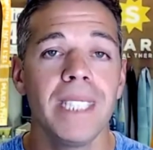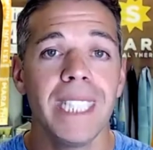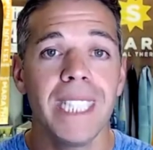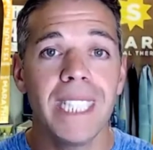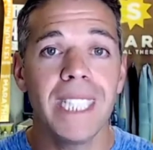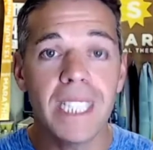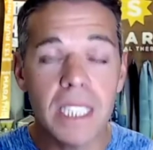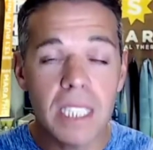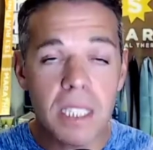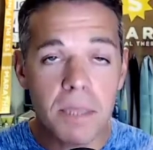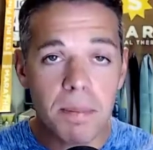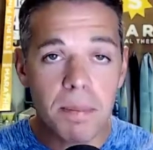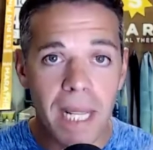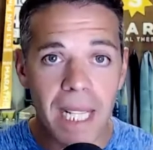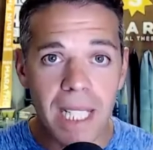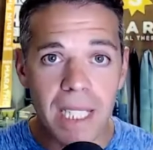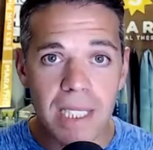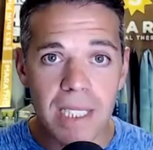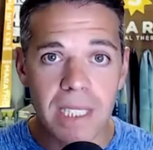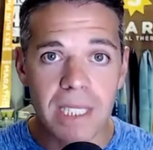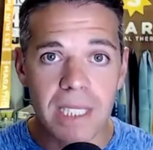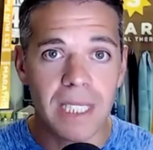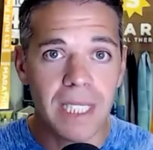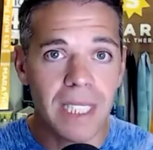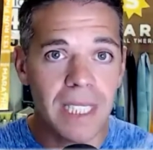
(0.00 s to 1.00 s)
in
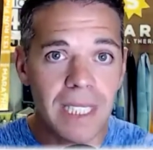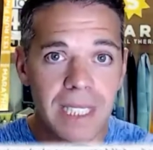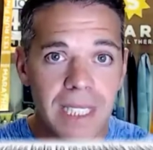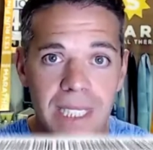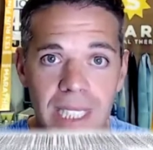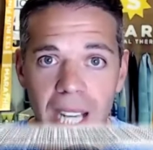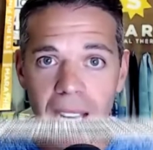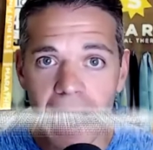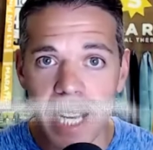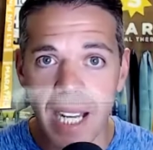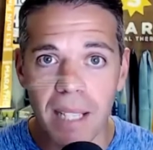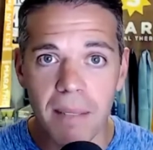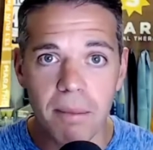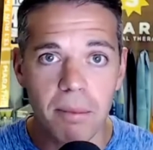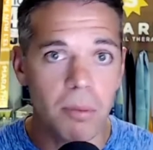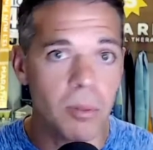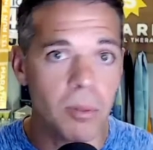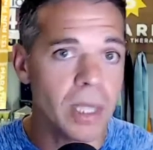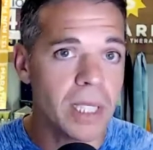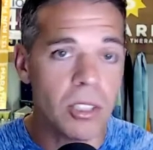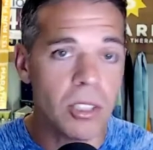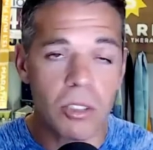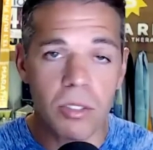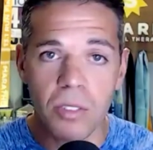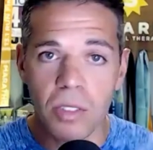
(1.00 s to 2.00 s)
space, in time,
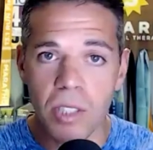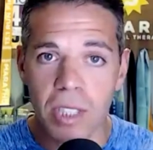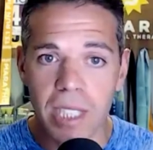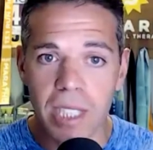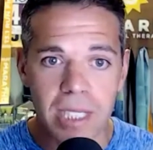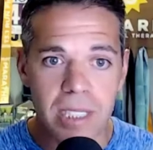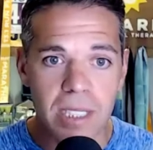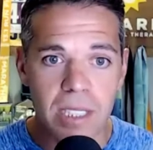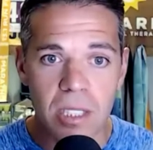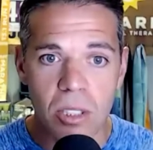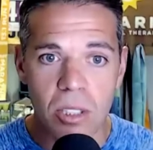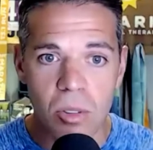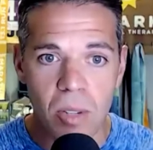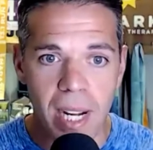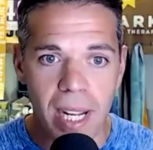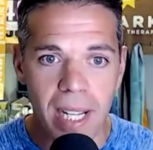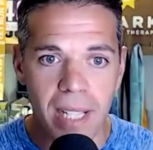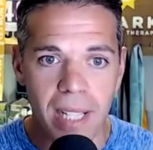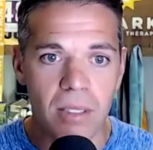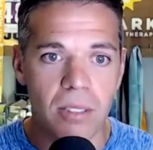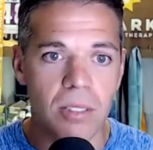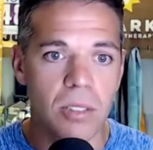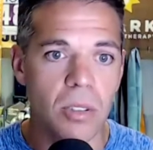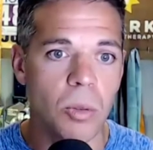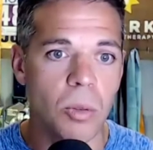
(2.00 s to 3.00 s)
when your foot hits the
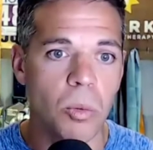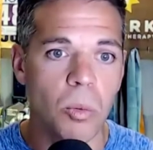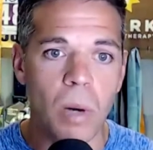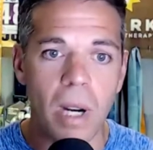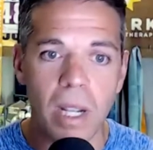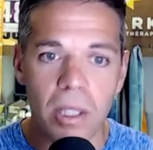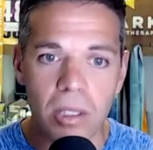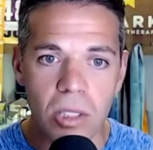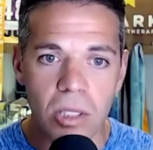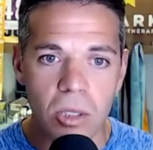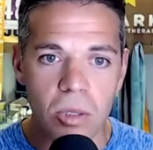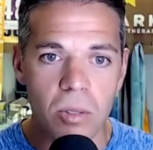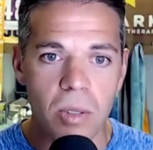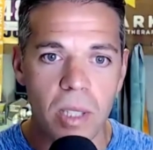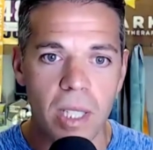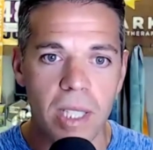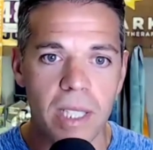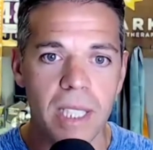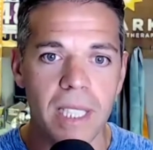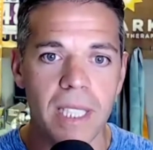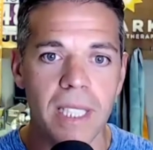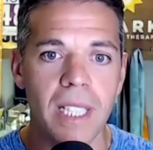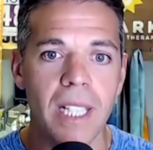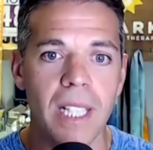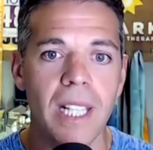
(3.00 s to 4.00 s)
ground, while you're
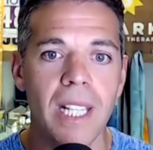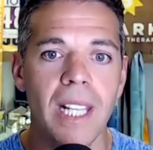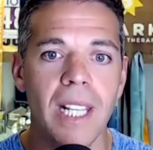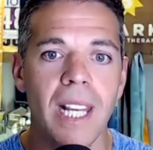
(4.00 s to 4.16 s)
running.